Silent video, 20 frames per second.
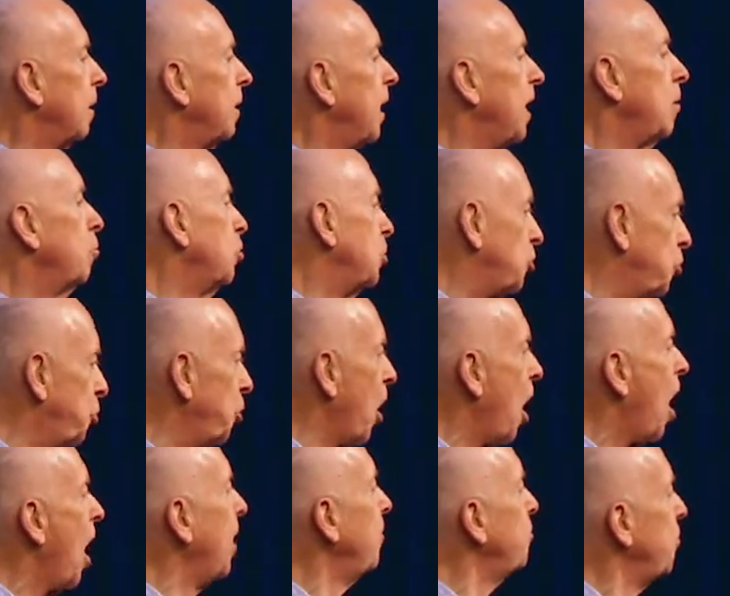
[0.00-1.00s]
He was
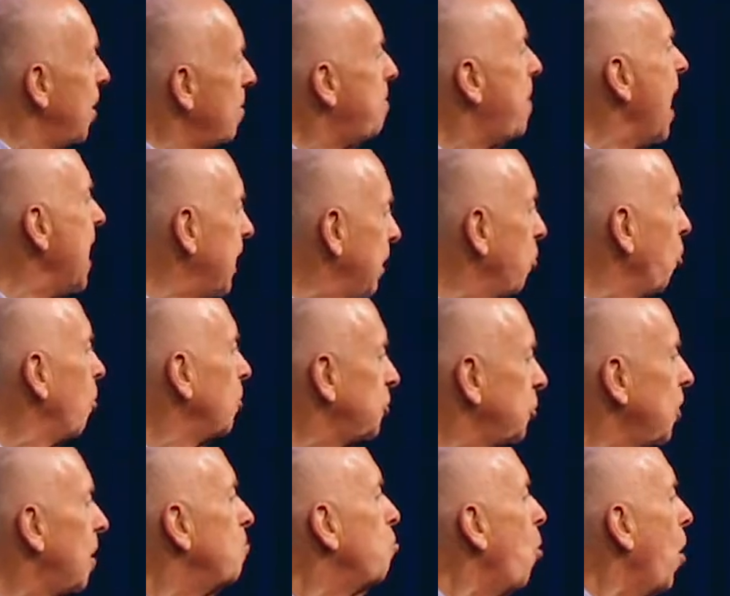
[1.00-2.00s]
John the Baker
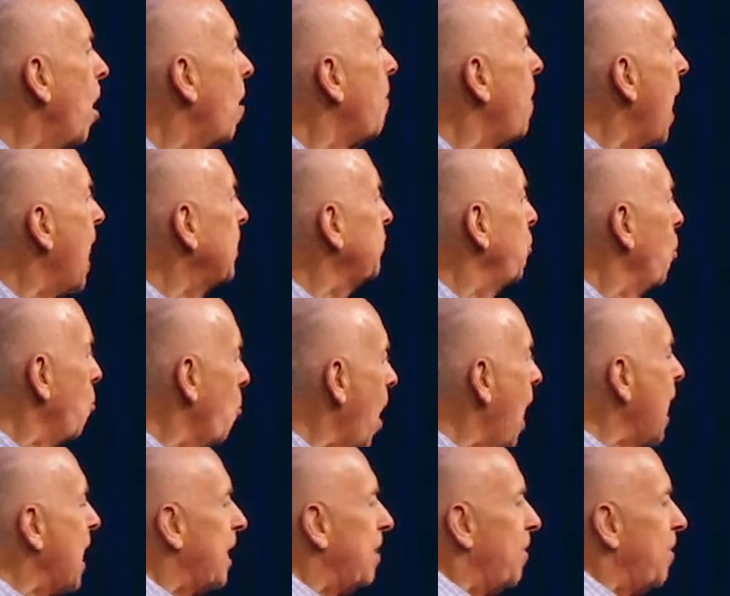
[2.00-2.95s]
somewhere back the way,